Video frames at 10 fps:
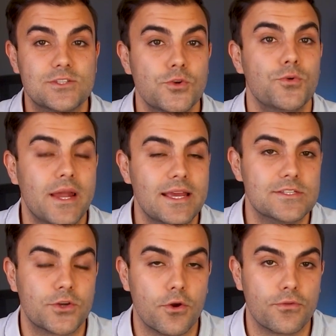too late
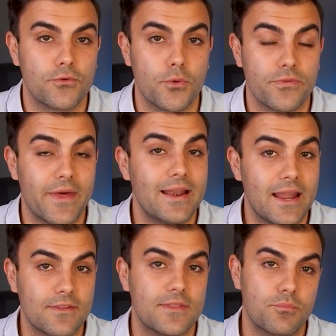to go through with that
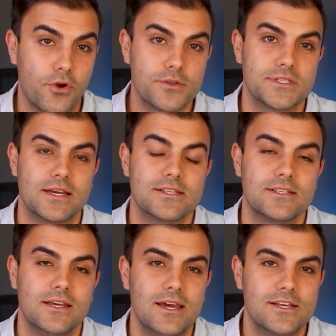lengthy process.
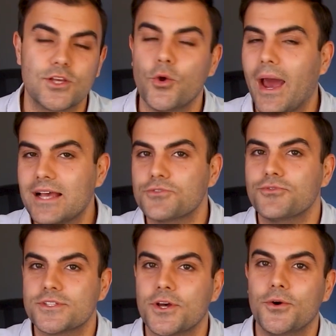So as a
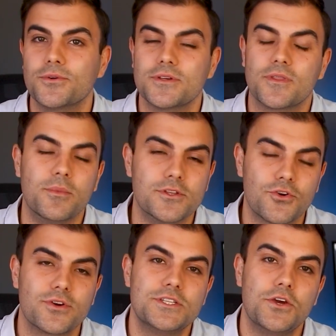result, the
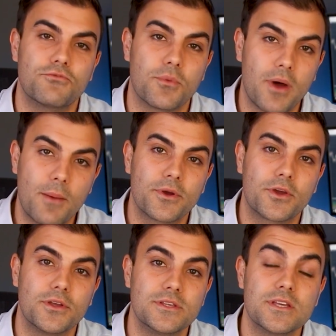majority of
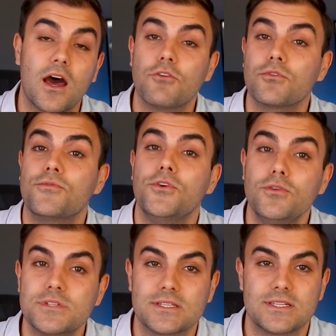Republicans are
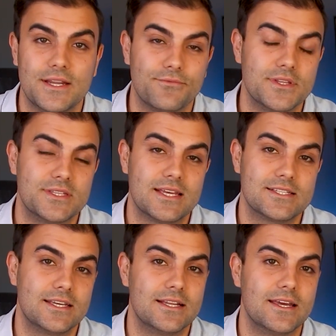refusing to lift the debt
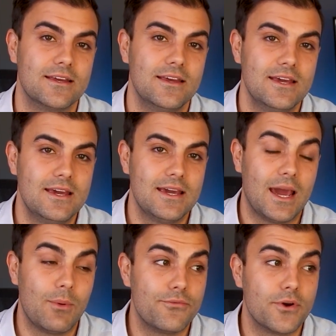ceiling.
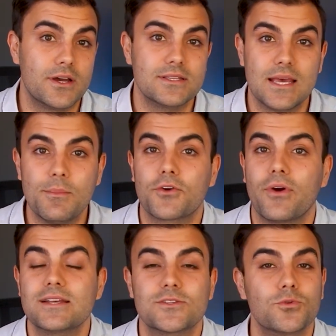However,
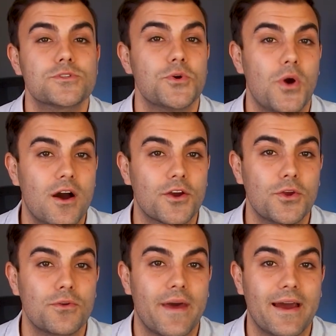Democrats also
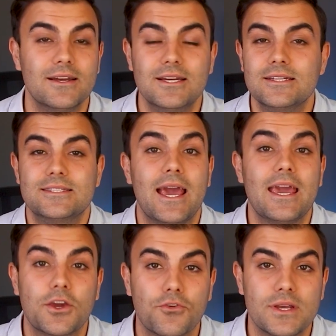argue that debt
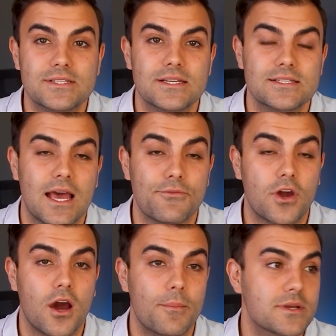increases have
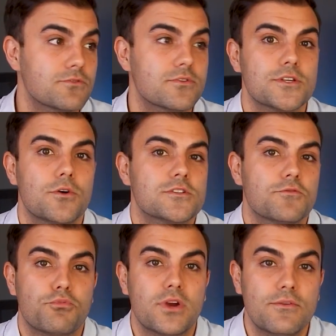come as a result
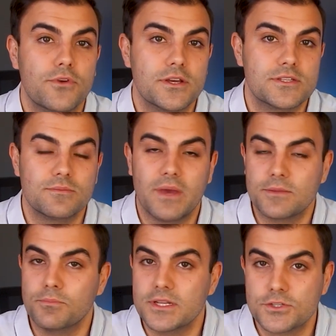of previous
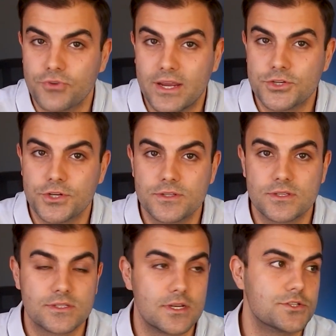administrations,
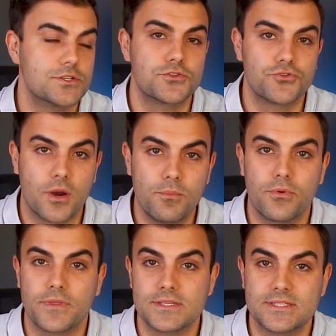such as Trump
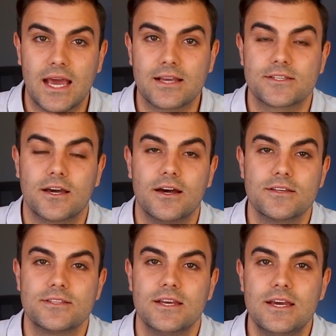with his tax
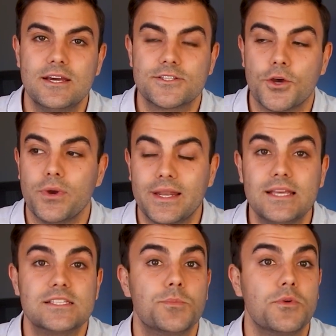cuts, so it
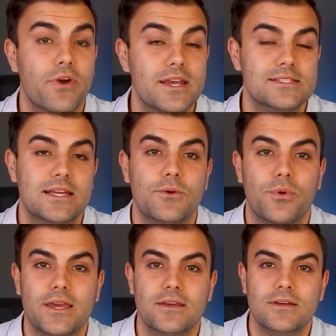needs to be raised
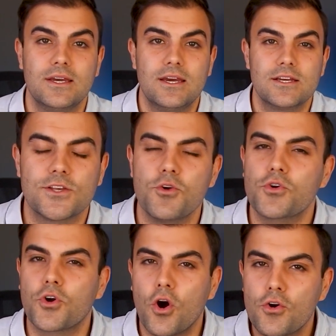anyway. So
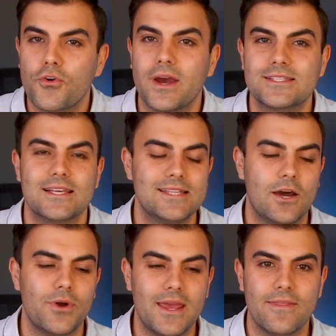Congress has
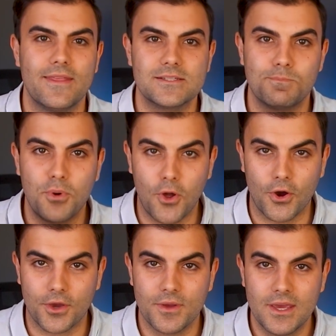now hit this
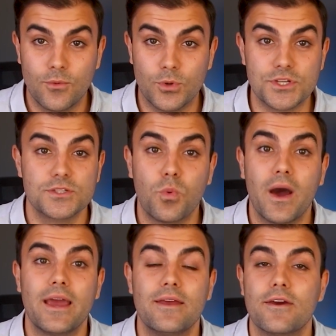block, which is
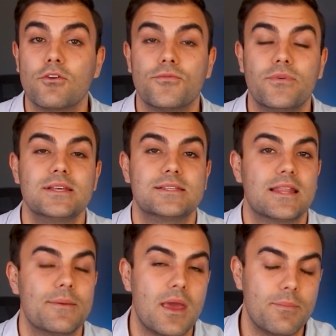why there are fears that
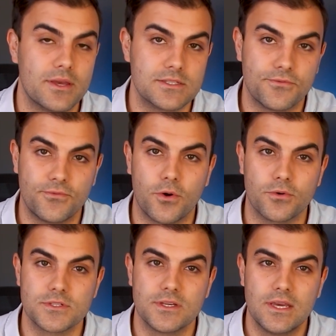there may be a
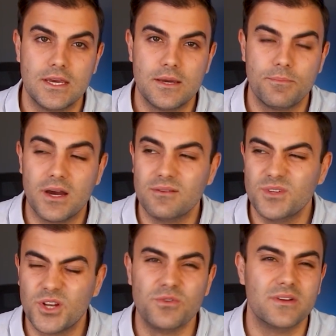default. But,
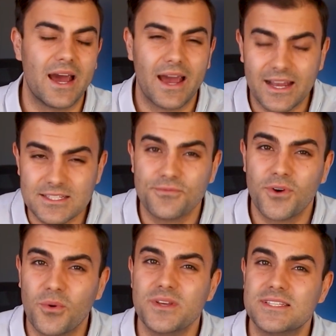a
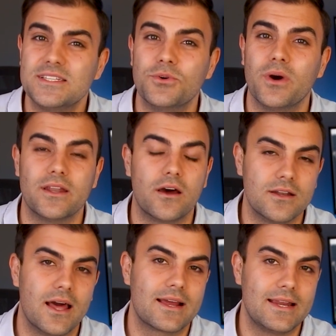default is still an
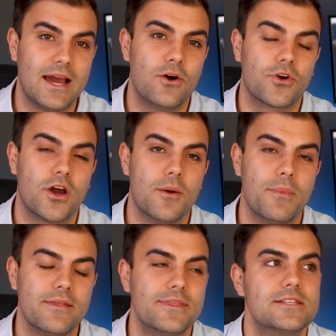unlikely outcome,
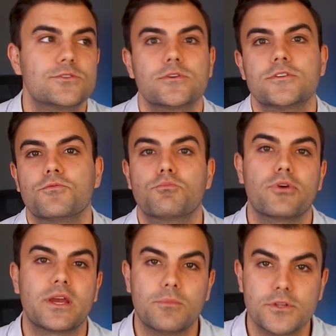and this sort of
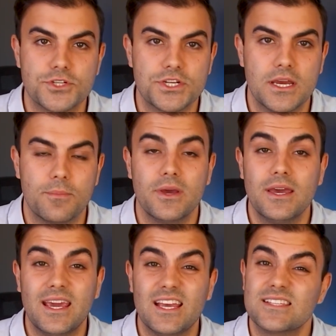brinkmanship
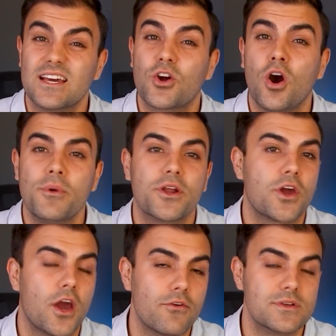is a common
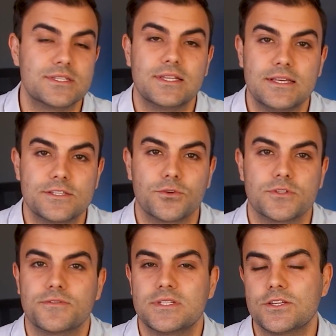occurrence in these sort
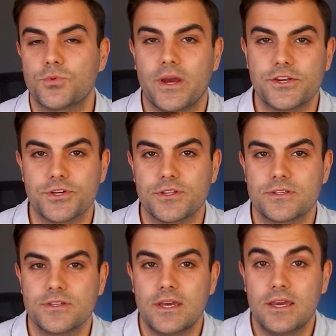of
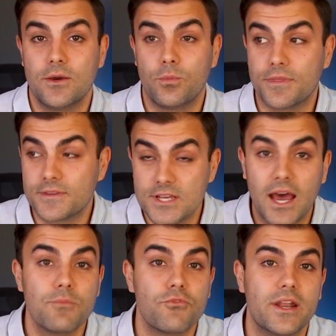situations. With
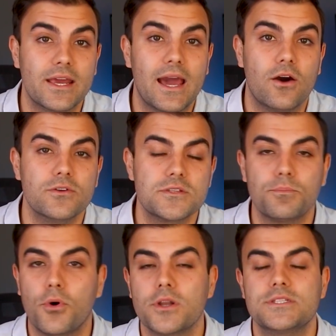time running out,
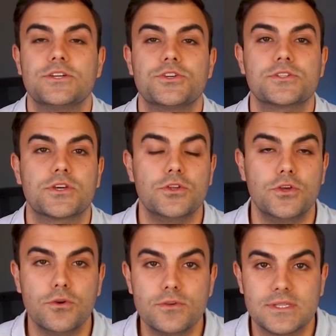politicians can
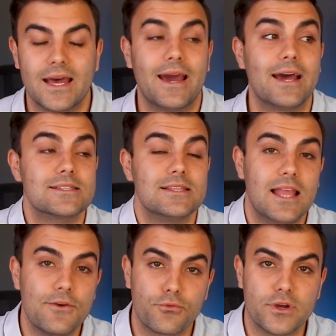use that as
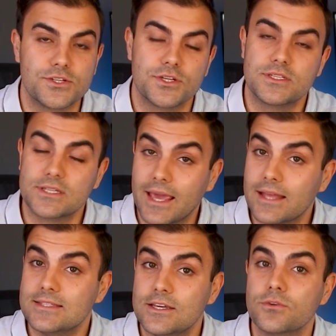leverage to
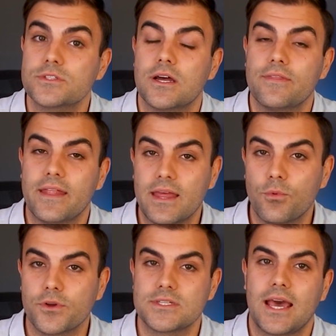get deals done that they
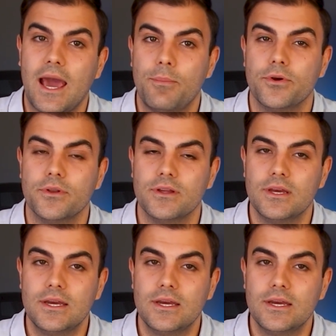want to happen.